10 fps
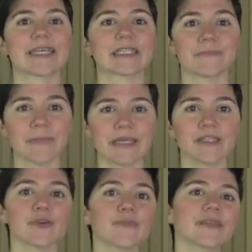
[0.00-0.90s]
as many
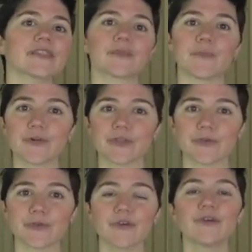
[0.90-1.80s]
zombies as
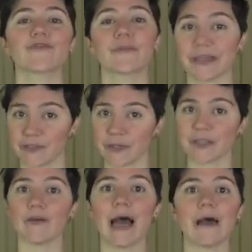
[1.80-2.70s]
possible from entering
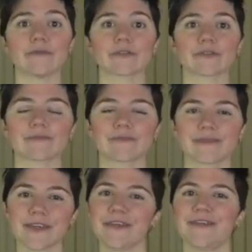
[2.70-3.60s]
your house.
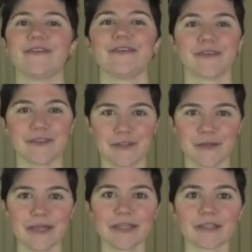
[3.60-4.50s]
You can do
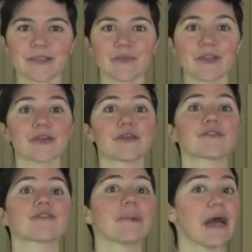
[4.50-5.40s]
this with the use
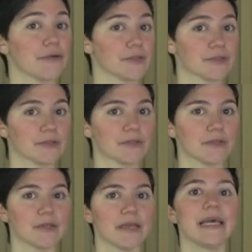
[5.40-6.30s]
of the mouse,
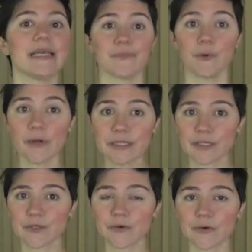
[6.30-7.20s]
and a point is
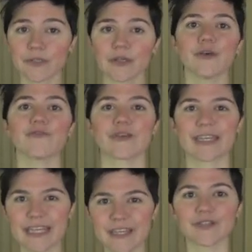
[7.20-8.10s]
scored for
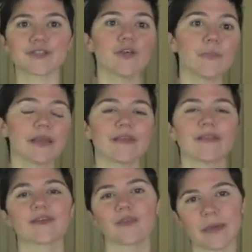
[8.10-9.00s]
each zombie
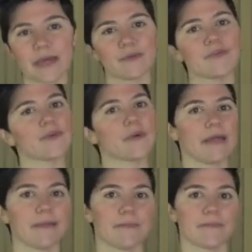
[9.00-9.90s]
that you make move away.